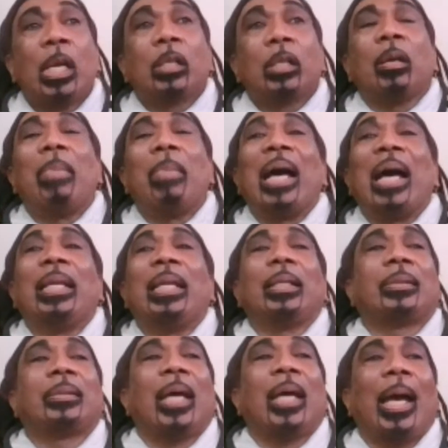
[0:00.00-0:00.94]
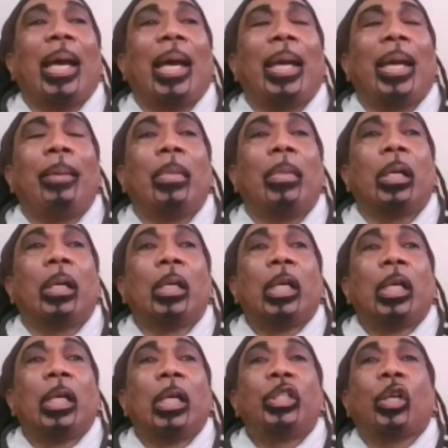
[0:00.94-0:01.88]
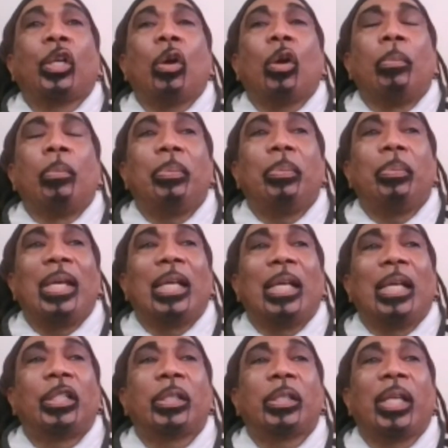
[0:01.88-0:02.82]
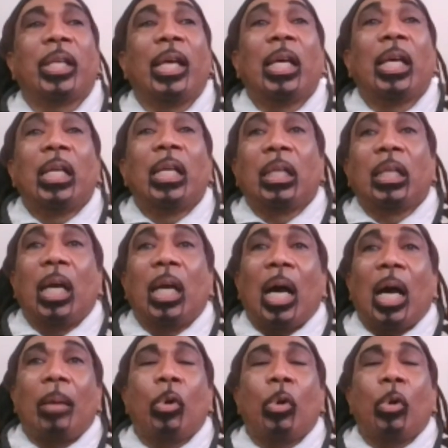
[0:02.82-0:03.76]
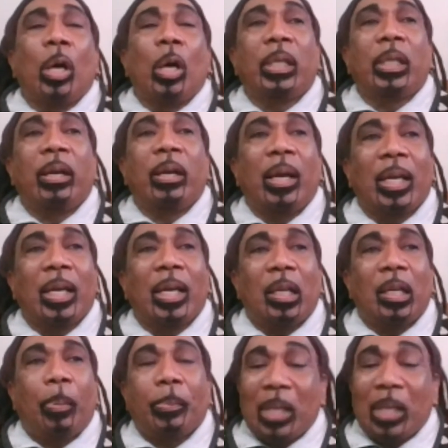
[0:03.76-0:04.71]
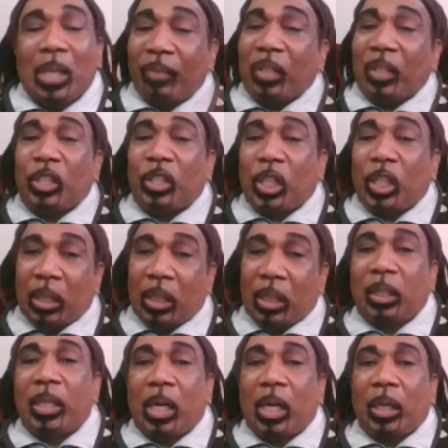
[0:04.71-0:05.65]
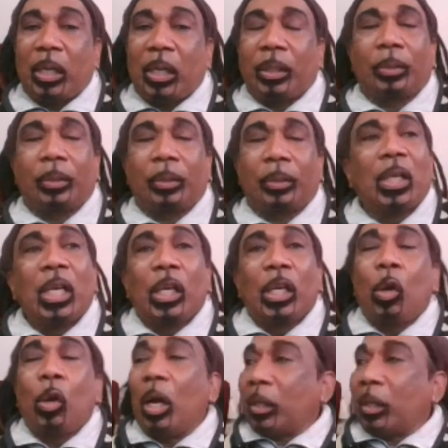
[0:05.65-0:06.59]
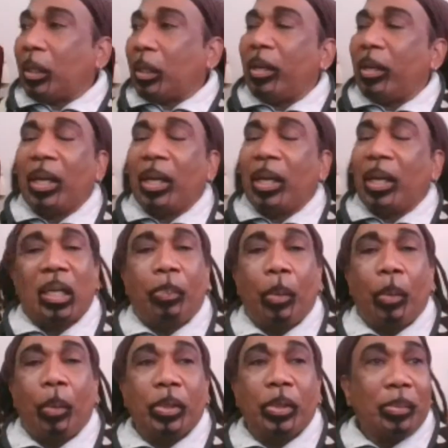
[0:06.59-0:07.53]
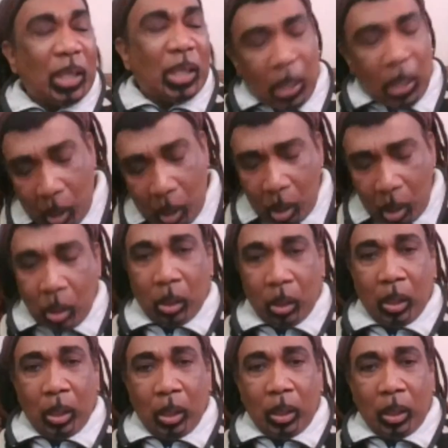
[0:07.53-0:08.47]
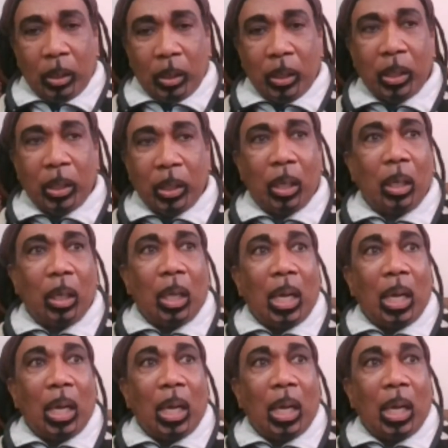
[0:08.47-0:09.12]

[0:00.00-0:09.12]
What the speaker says: So by the time she come to me and she said, go under there and get the puppies. After she killed the dog, you know, go under there and get the puppies. I said, no, you know?